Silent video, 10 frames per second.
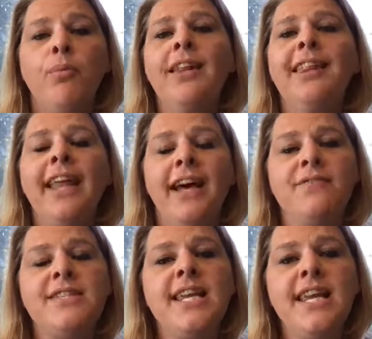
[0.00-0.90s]
Would
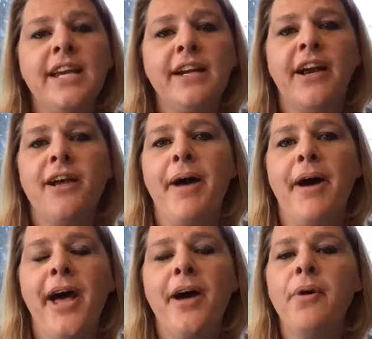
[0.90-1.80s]
love to hear
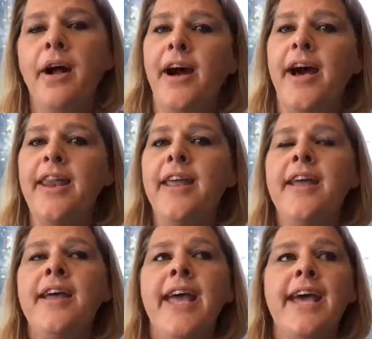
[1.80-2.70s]
about how God
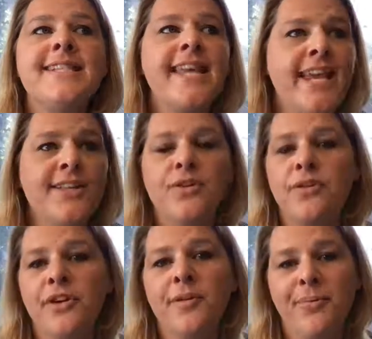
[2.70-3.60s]
has
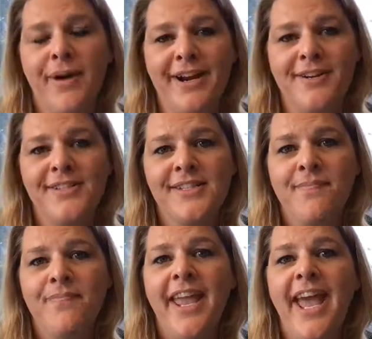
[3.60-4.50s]
answered your
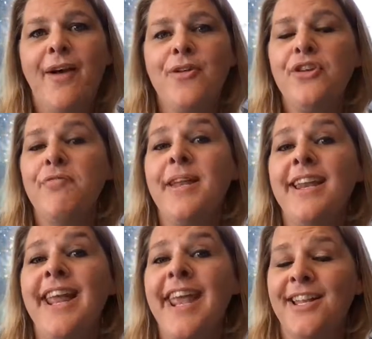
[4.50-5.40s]
prayers, how you've
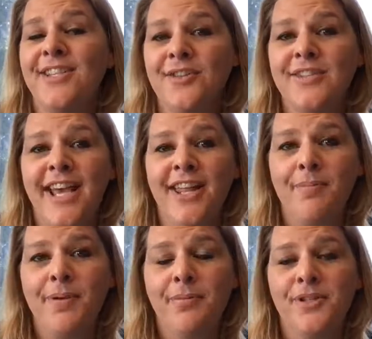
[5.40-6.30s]
been an answer to
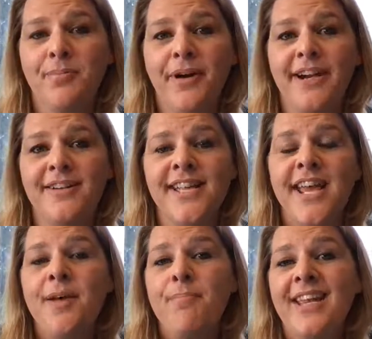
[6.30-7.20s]
other people's prayers,
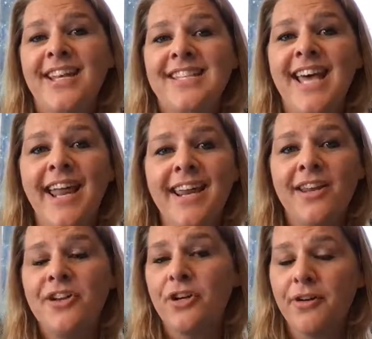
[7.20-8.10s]
because that
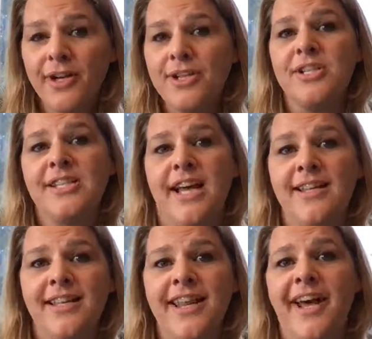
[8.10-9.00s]
encourages
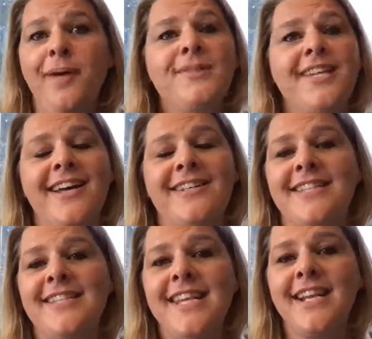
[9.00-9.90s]
us. It helps us
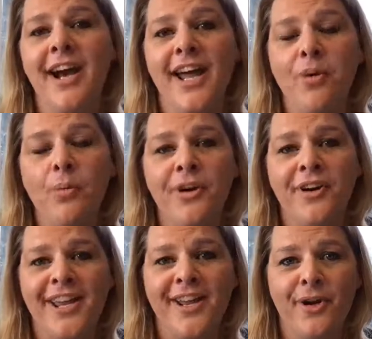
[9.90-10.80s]
to see God at
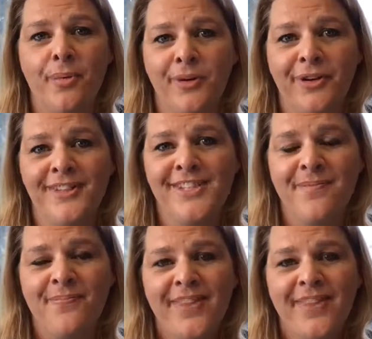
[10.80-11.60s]
work in our world.